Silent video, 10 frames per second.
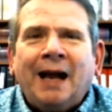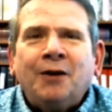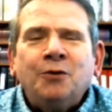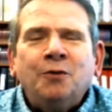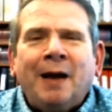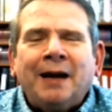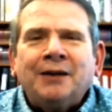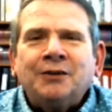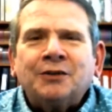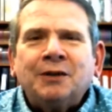who
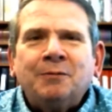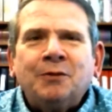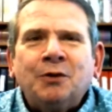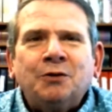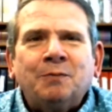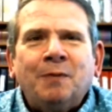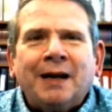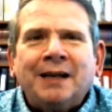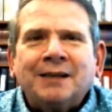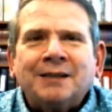manages them, whose
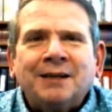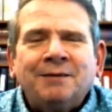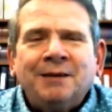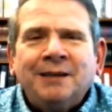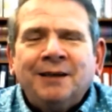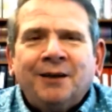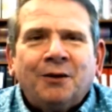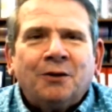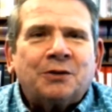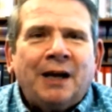money is it,
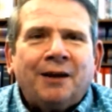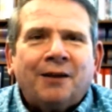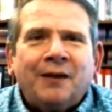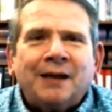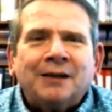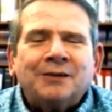those kind of things.